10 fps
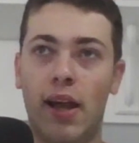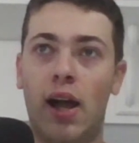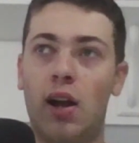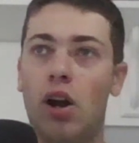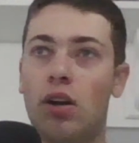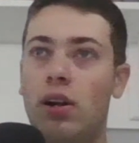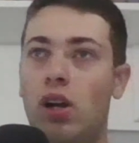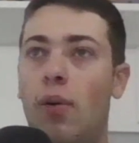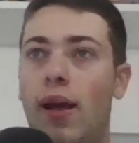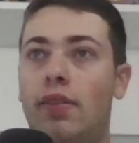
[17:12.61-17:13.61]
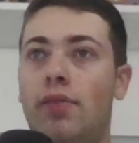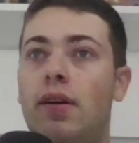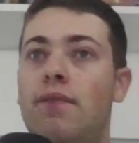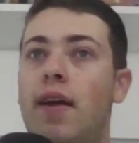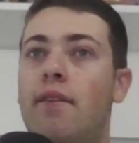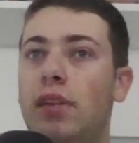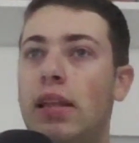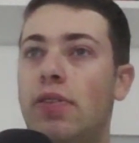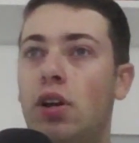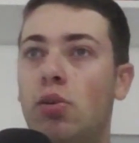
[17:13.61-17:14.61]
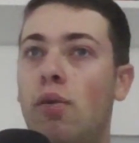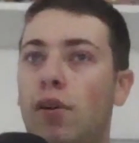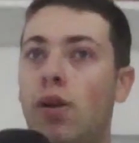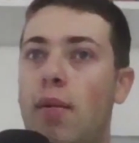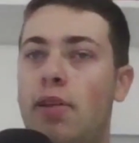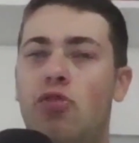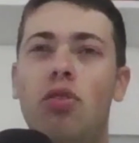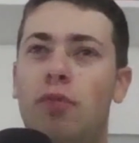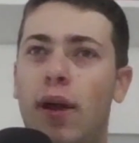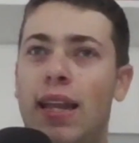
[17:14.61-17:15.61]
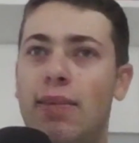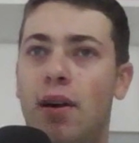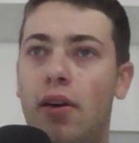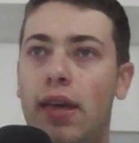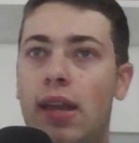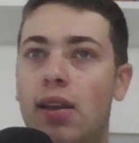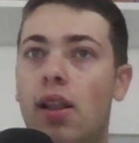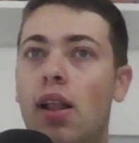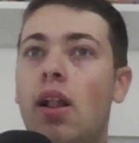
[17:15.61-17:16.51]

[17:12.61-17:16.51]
I heard they're going after Fred VanVleet. They're going to offer maybe $2 for $80 million.